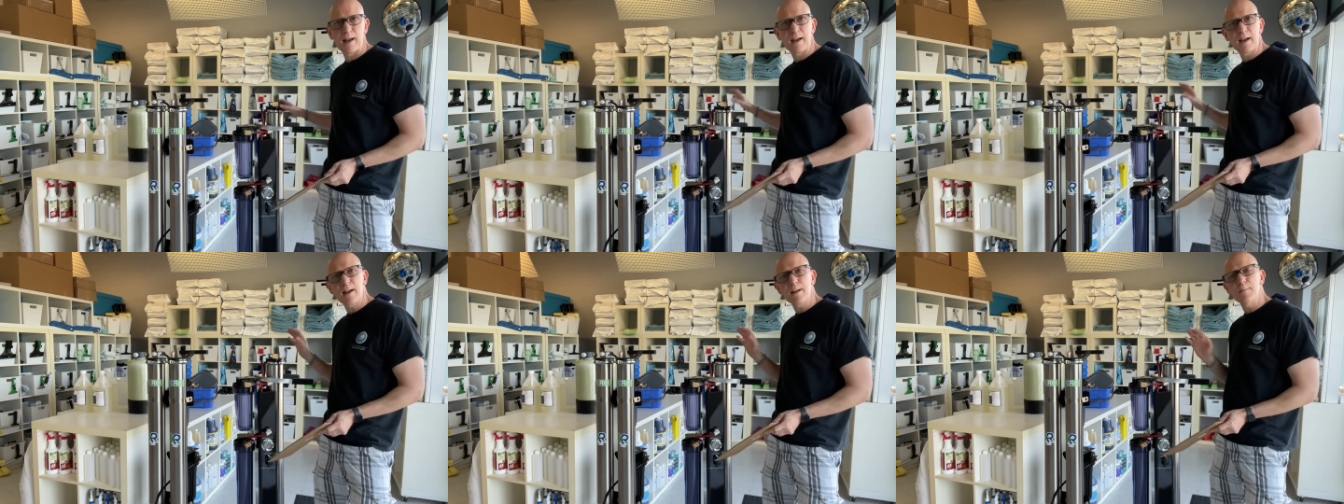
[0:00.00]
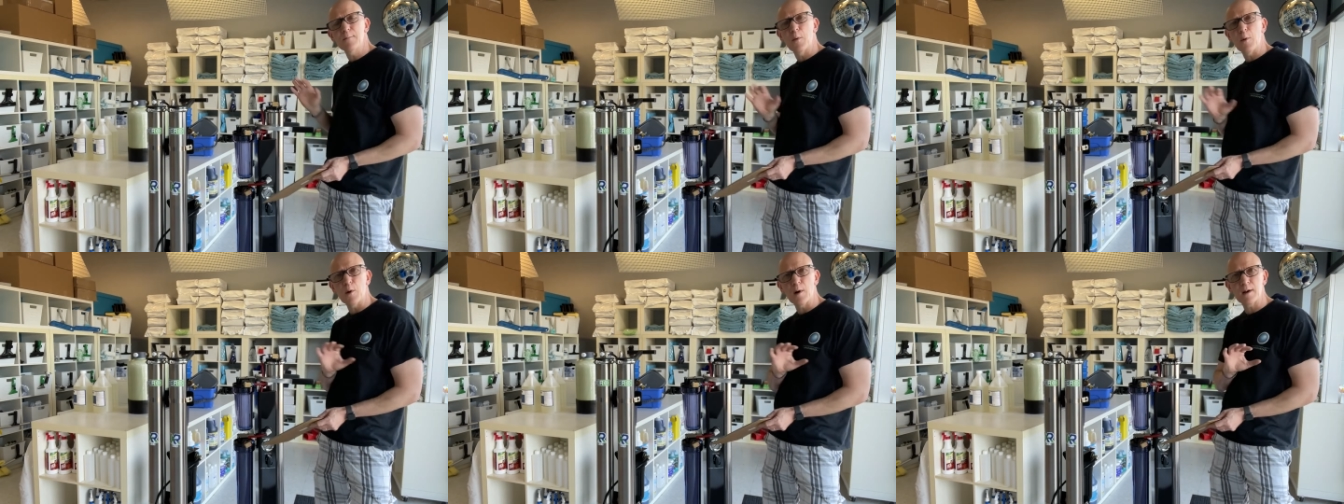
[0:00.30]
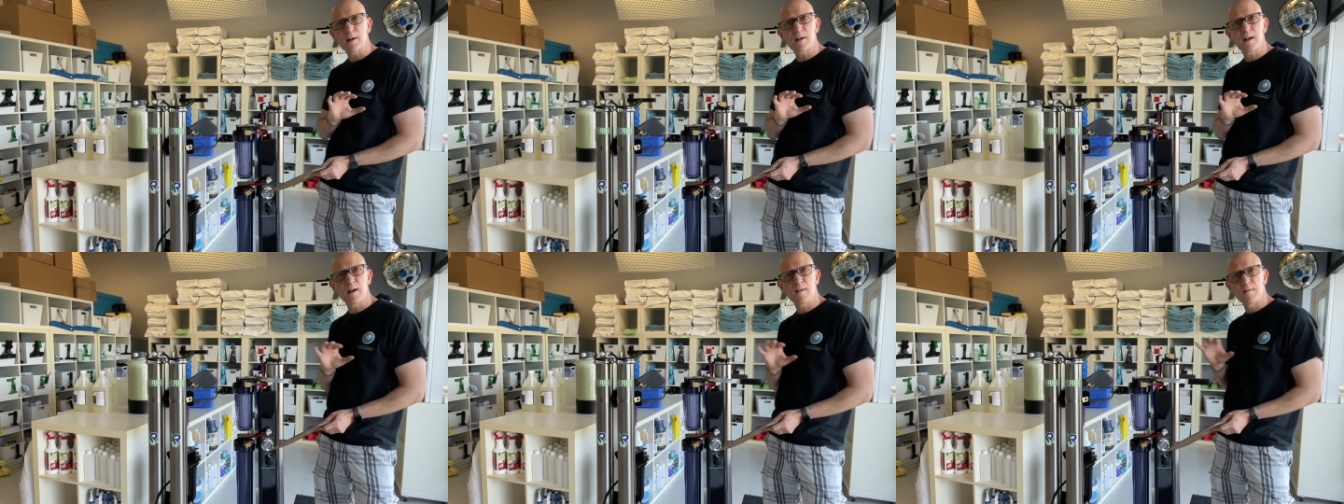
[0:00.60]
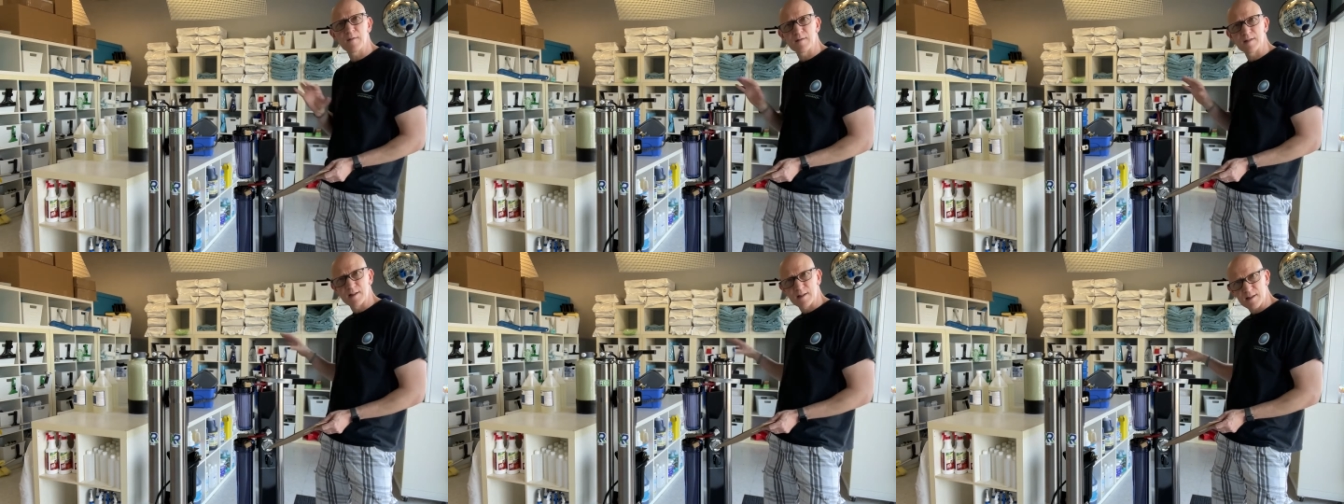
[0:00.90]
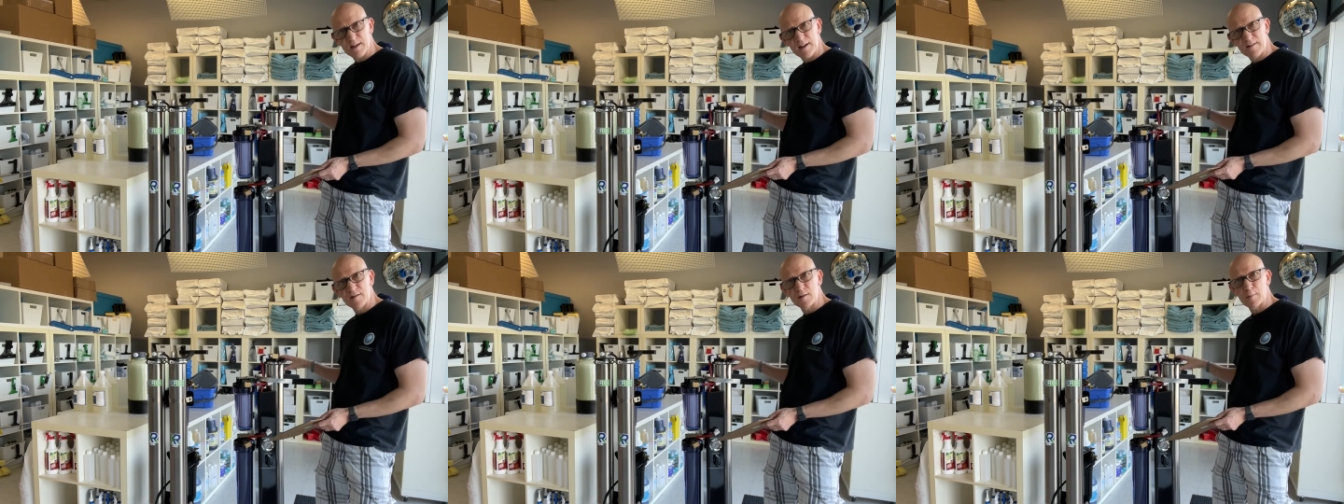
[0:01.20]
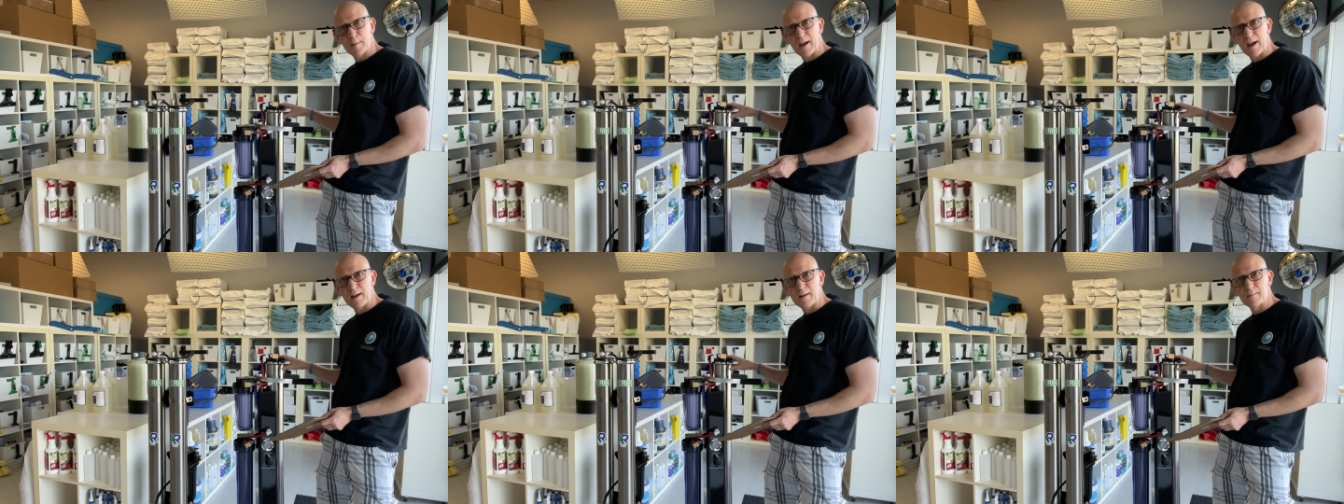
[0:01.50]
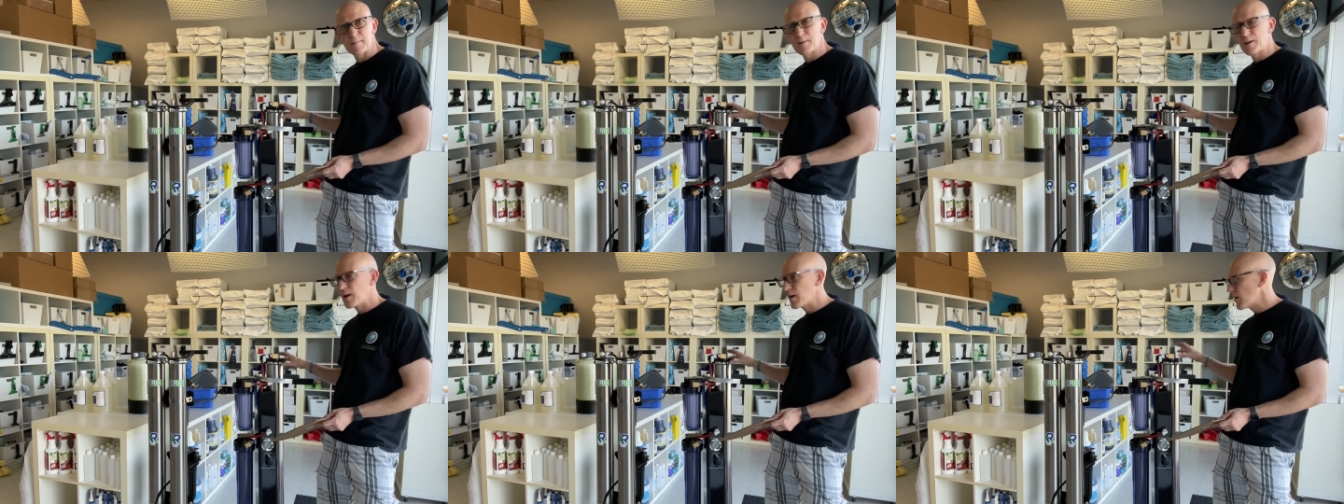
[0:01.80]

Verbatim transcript: at any point of this lifespan